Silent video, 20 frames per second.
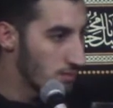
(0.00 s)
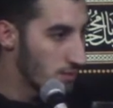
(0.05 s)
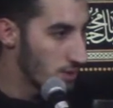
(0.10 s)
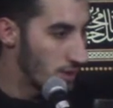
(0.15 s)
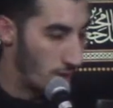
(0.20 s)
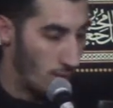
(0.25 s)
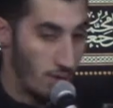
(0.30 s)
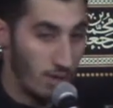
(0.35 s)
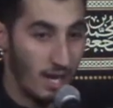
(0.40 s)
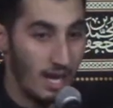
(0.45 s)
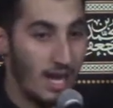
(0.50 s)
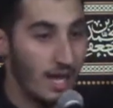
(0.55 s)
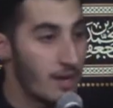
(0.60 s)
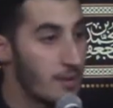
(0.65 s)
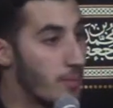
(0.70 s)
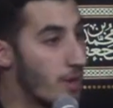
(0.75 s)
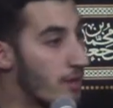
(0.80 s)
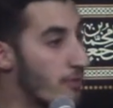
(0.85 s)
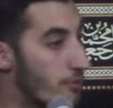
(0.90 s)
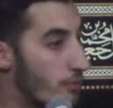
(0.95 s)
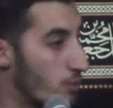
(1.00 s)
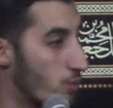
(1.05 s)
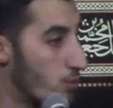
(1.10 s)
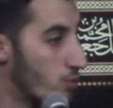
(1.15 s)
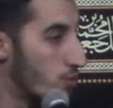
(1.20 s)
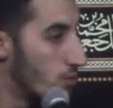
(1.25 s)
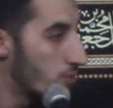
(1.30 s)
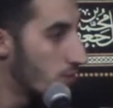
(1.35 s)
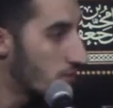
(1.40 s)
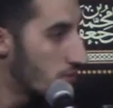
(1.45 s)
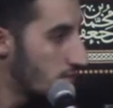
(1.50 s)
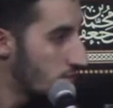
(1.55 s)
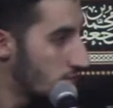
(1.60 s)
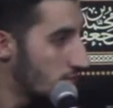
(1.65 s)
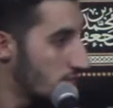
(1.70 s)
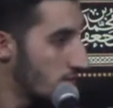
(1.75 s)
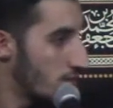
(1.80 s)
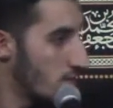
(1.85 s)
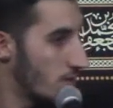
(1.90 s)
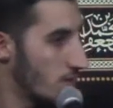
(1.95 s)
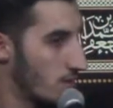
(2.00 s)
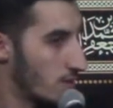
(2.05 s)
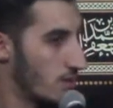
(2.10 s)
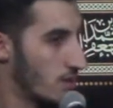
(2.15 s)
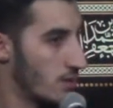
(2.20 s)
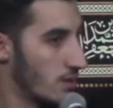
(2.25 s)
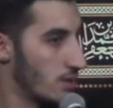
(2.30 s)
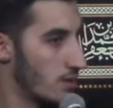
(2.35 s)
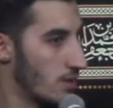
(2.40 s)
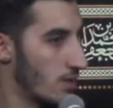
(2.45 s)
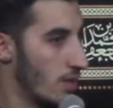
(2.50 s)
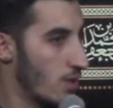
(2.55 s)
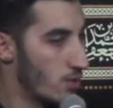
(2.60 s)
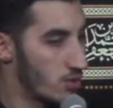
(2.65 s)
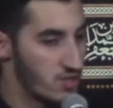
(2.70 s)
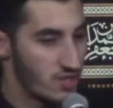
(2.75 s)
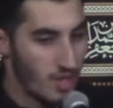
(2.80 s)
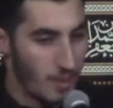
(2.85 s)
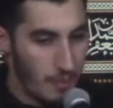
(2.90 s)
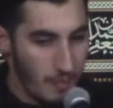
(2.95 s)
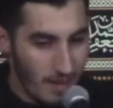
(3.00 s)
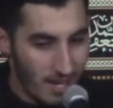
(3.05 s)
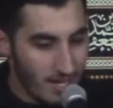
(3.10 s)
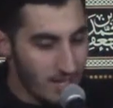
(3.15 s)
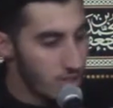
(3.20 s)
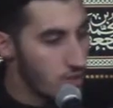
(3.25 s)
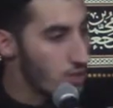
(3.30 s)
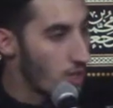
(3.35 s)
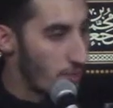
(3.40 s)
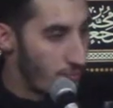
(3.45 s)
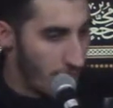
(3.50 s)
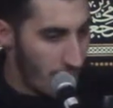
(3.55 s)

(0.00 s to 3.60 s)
They weren't allowed to buy food. It was complete stop.